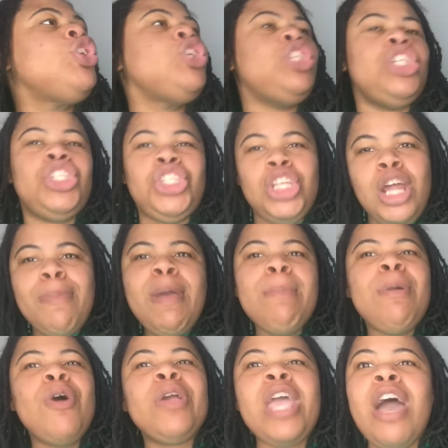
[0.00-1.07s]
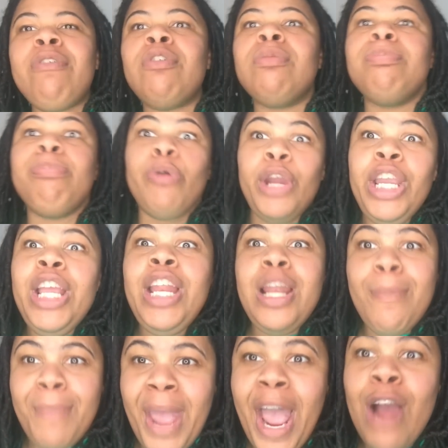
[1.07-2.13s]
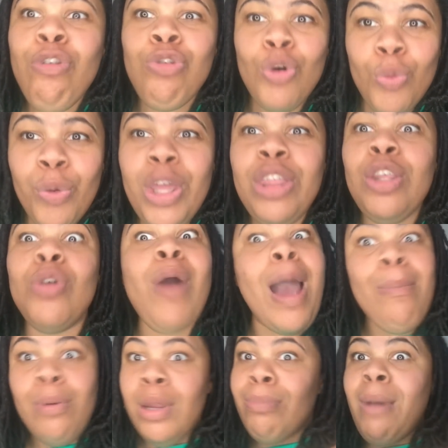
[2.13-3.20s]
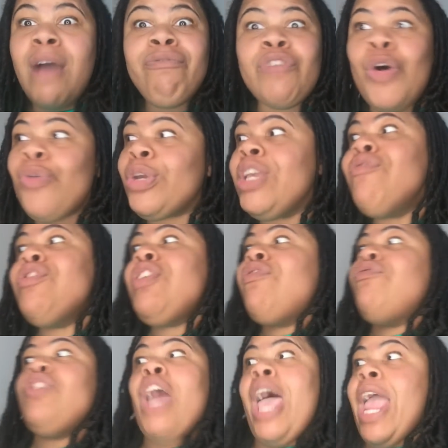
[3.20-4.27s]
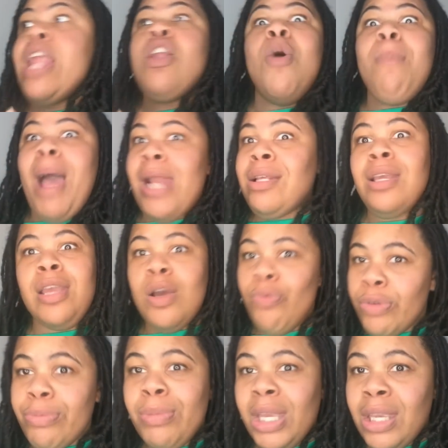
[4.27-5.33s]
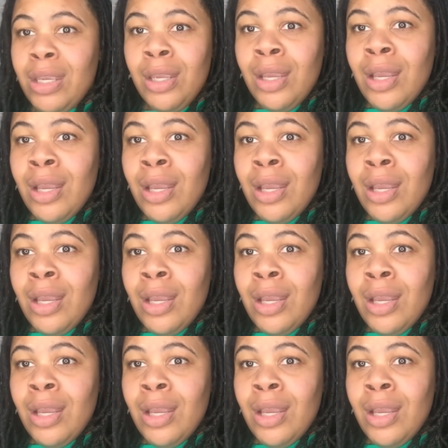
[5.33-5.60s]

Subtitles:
You should have been more careful. Bring it in the bathroom with you. I bring my phone, even if ain't nobody here with me.